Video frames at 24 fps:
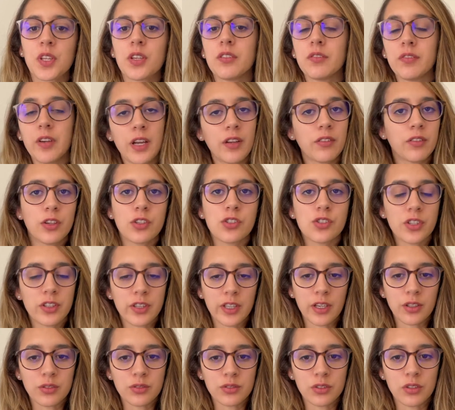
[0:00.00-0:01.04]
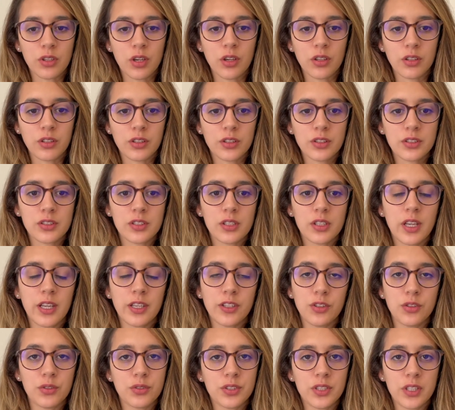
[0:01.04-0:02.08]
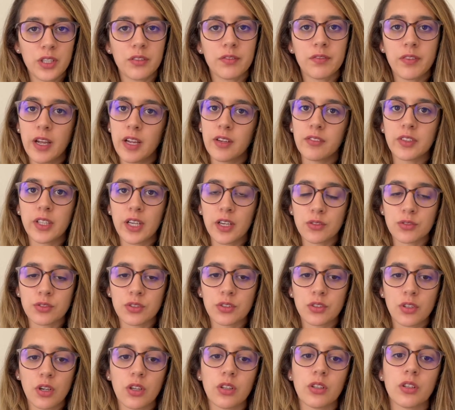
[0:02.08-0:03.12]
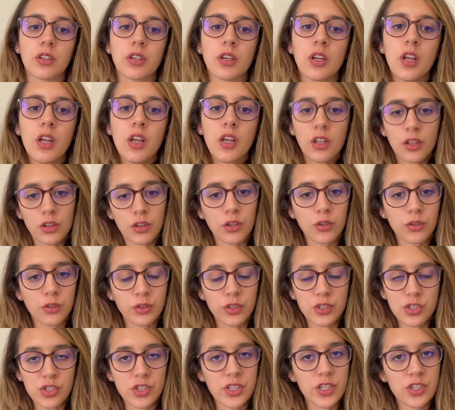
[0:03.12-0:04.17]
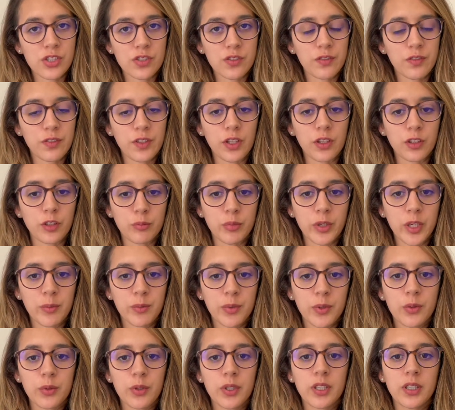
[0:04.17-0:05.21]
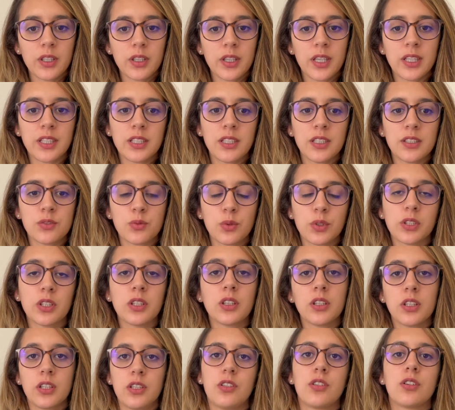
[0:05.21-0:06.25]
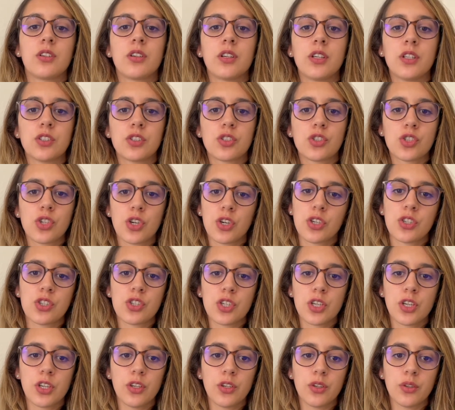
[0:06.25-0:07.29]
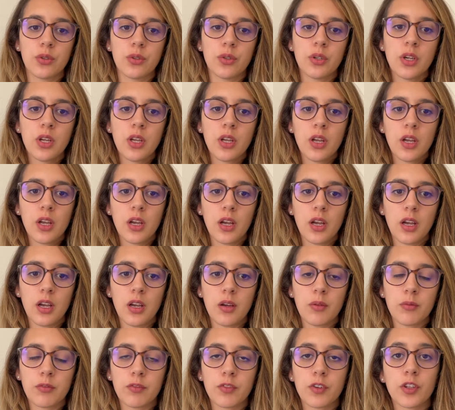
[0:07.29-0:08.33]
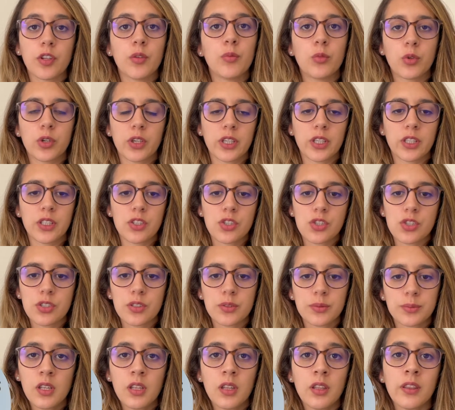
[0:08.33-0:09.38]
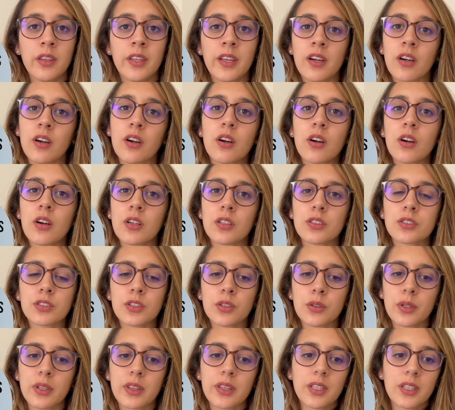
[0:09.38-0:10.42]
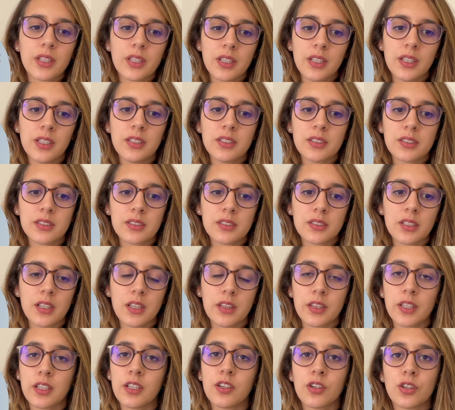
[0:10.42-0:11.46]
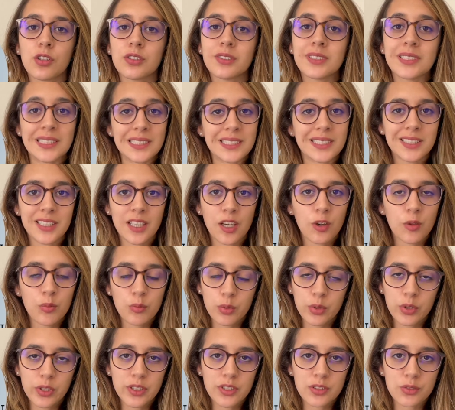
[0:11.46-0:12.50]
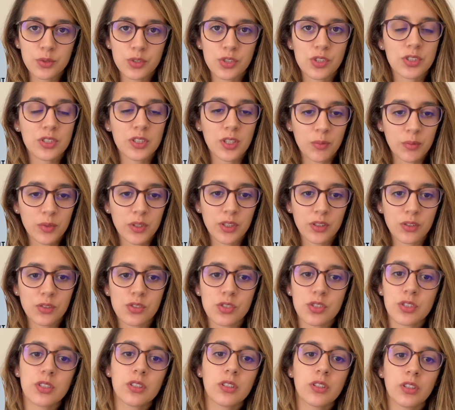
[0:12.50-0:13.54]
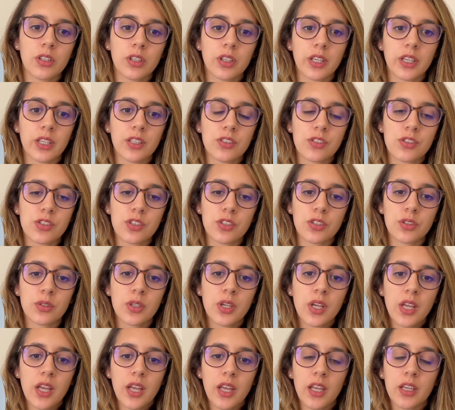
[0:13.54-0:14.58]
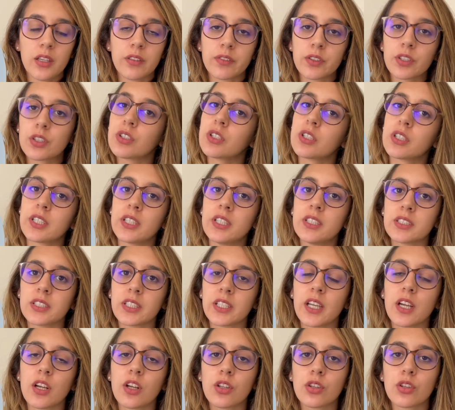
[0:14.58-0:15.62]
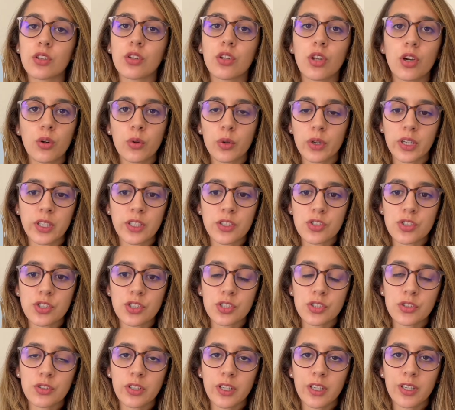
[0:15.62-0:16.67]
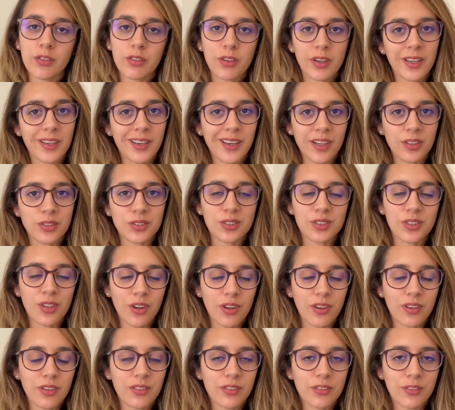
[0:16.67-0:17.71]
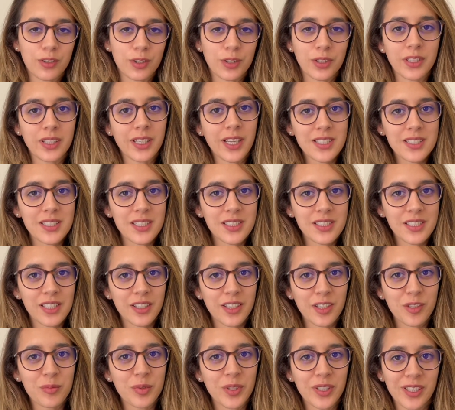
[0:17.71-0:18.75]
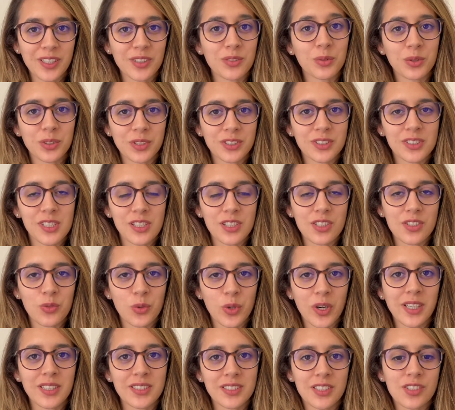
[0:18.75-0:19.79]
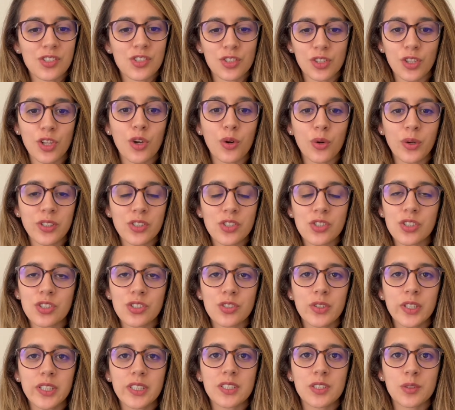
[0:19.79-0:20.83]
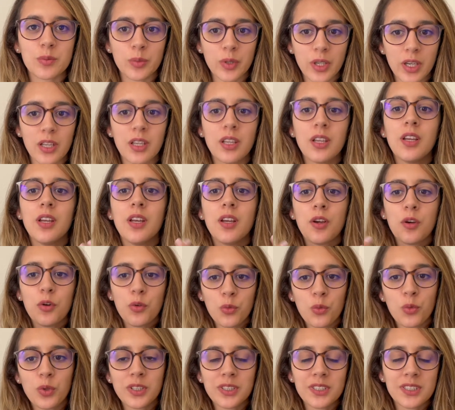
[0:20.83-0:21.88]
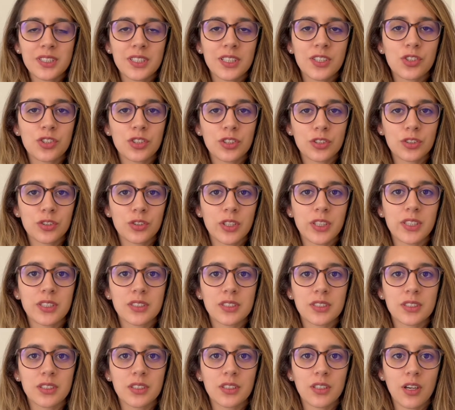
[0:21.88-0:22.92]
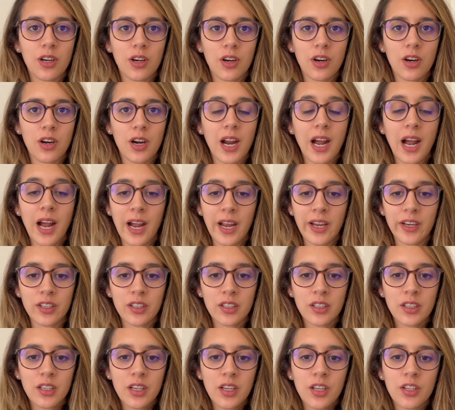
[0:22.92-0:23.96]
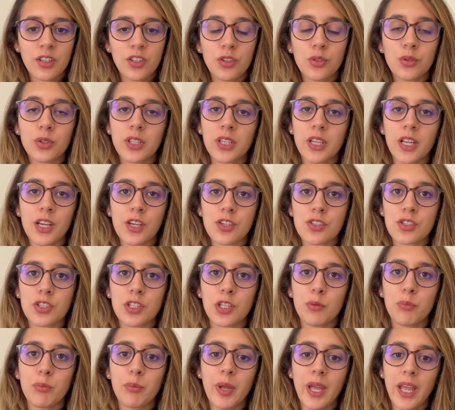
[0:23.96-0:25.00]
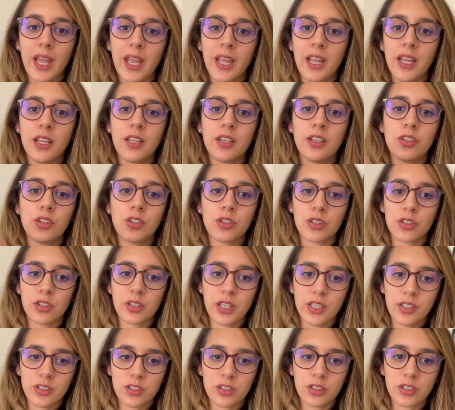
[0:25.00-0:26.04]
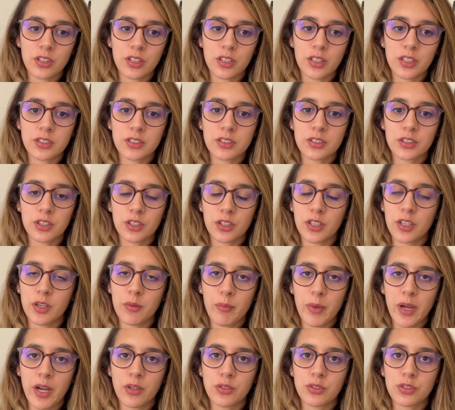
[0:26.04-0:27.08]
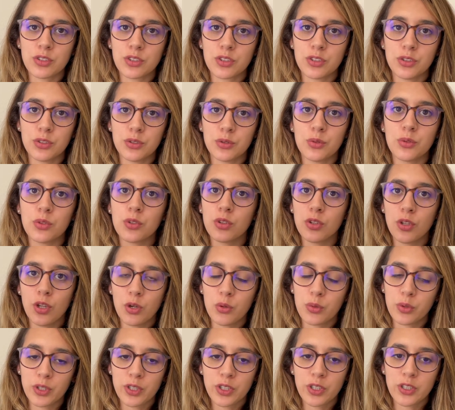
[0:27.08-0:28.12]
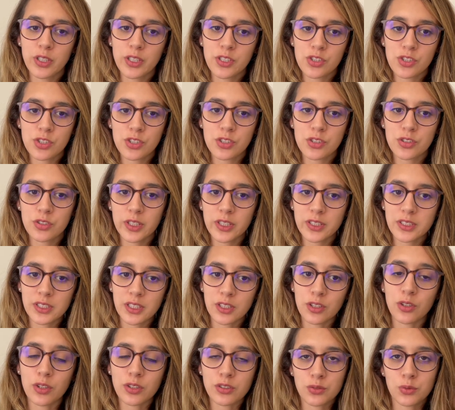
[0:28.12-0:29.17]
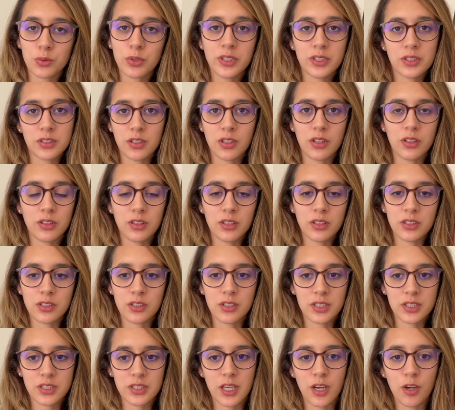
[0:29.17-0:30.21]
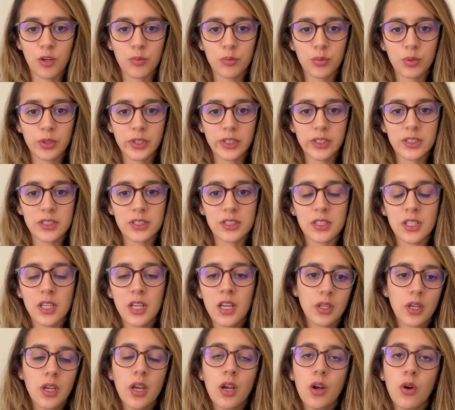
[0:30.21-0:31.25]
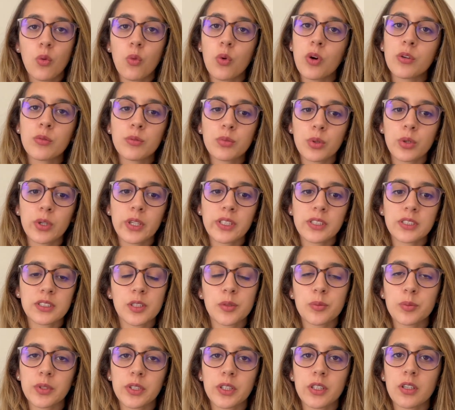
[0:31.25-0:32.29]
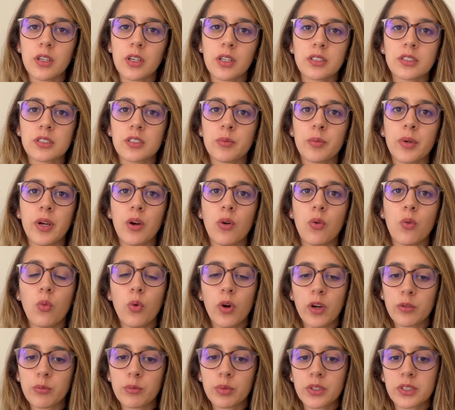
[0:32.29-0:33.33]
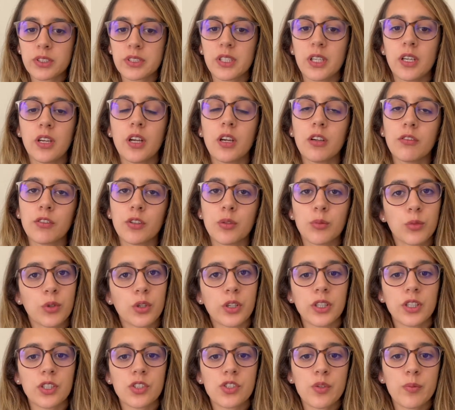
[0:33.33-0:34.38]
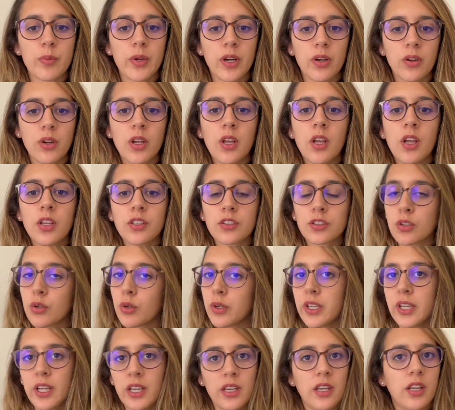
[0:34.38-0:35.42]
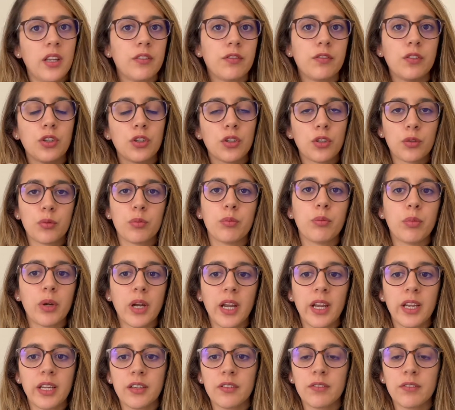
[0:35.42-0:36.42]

$500,000 and you see a $5,000 loan origination fee on the paperwork, that is what the lender is charging you for the mortgage. There are also is a thing called discount points, which is something you should look into if you're looking to get a lower interest rate. Right now it's not really necessary because we're at such low interest rates, but once interest rates are higher, you can actually pay your lender a certain amount to lower your interest rates, and that's what is called the discount points. 1 point typically costs about 1% of your mortgage amount. So again, if you're buying a